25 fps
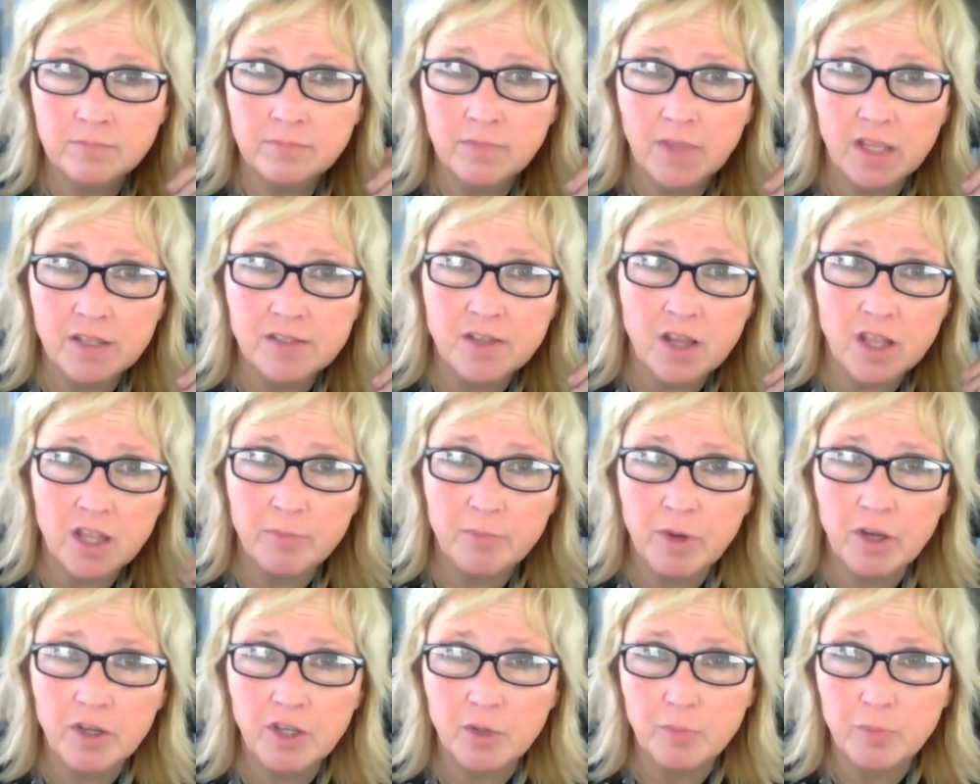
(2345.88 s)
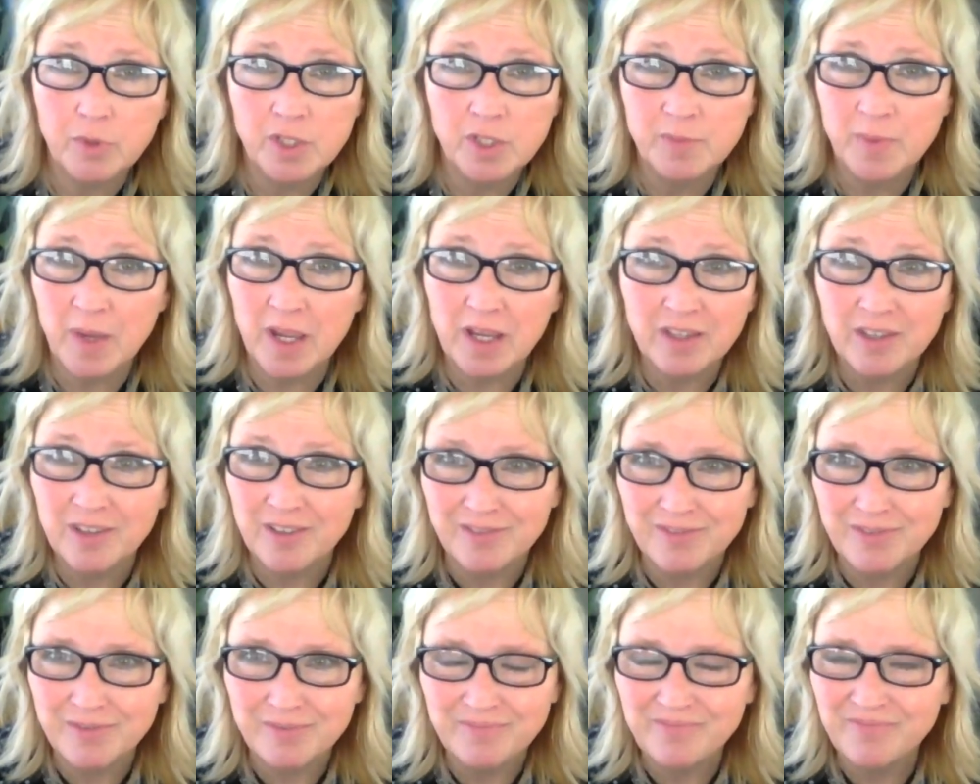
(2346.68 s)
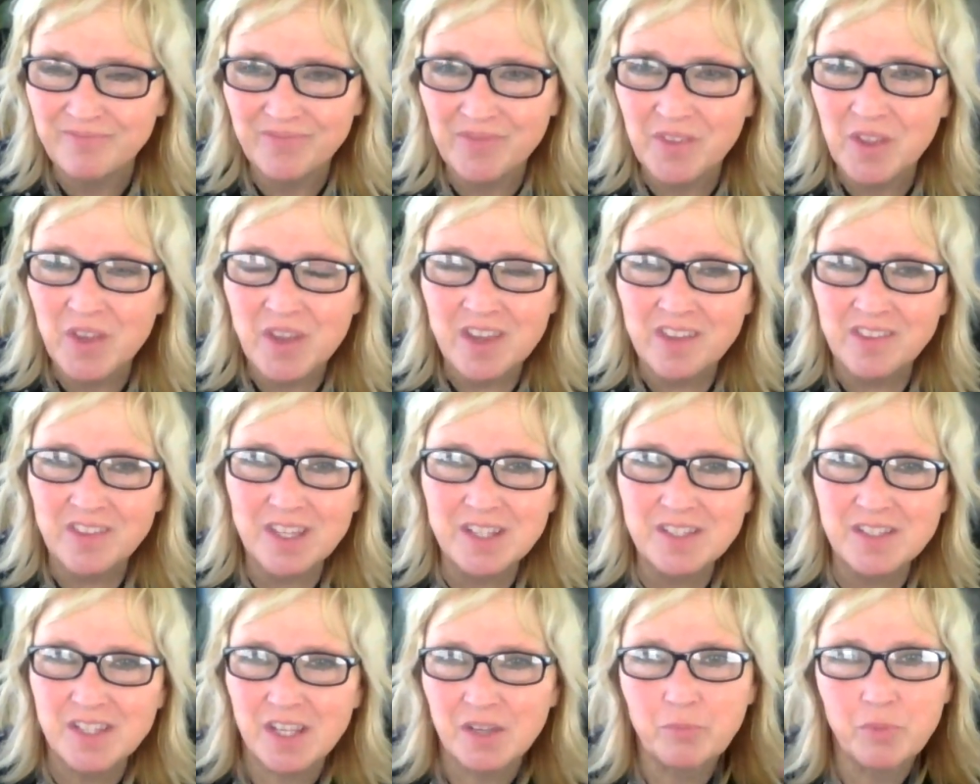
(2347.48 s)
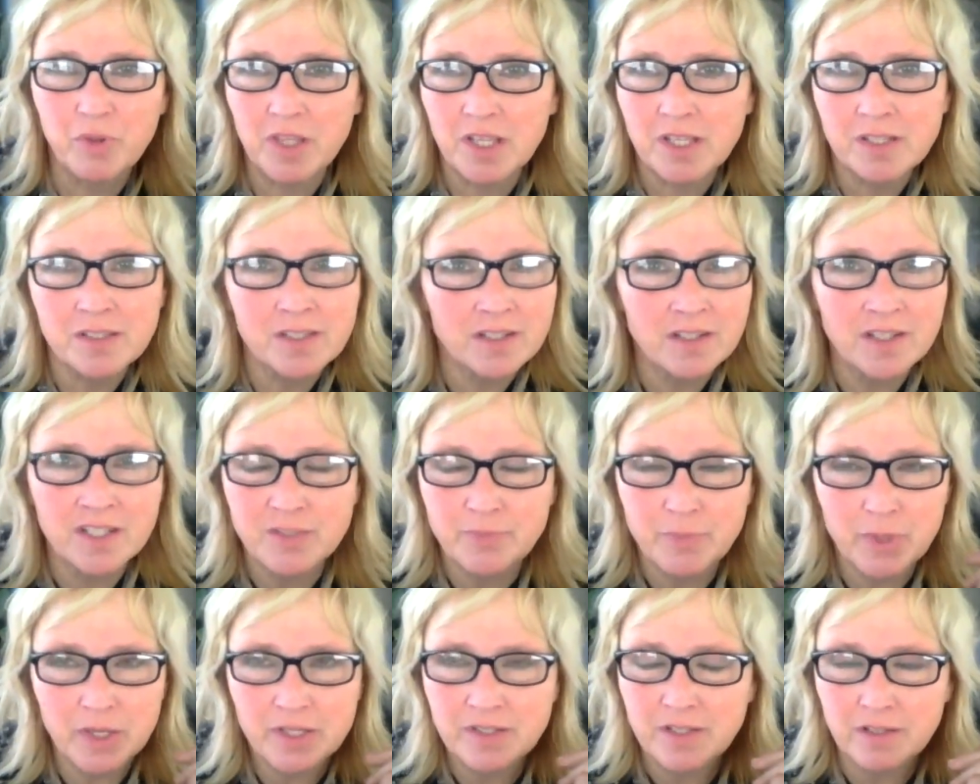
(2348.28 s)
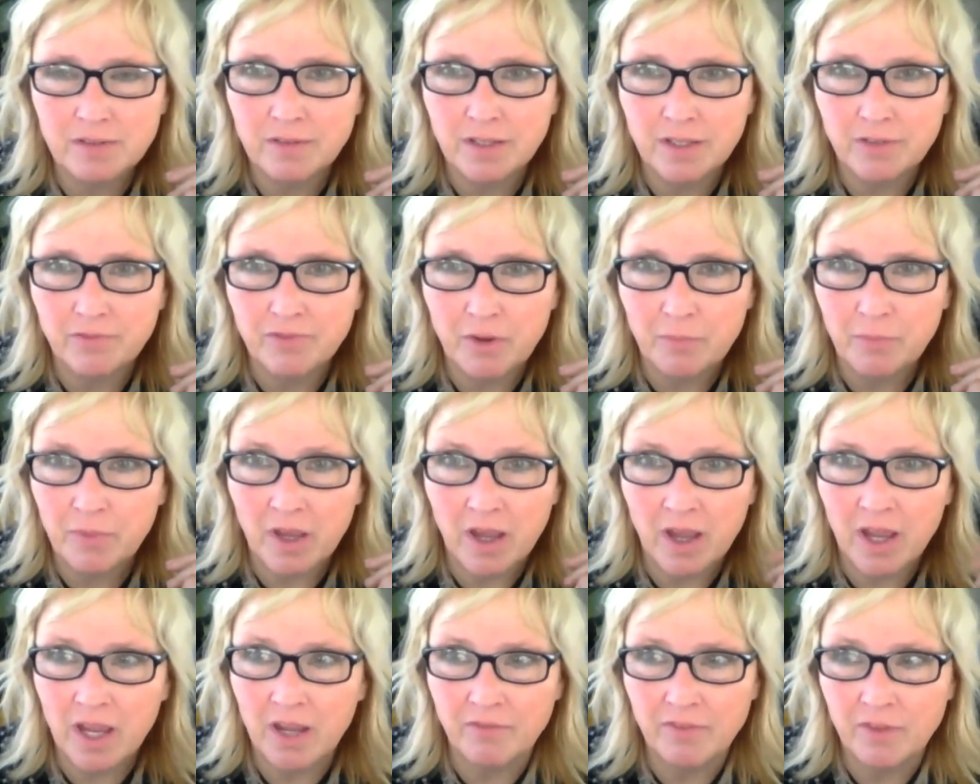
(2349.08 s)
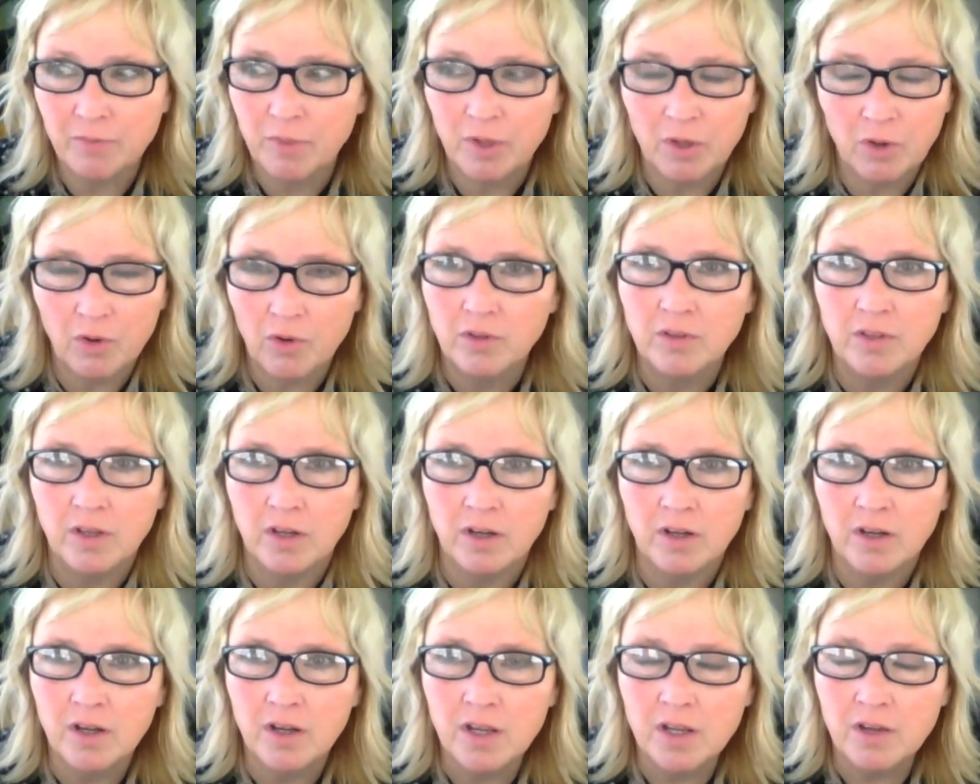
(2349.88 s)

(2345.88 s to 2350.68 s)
It's all about your perspective. They said pleasing is basically from the eye of the beholder.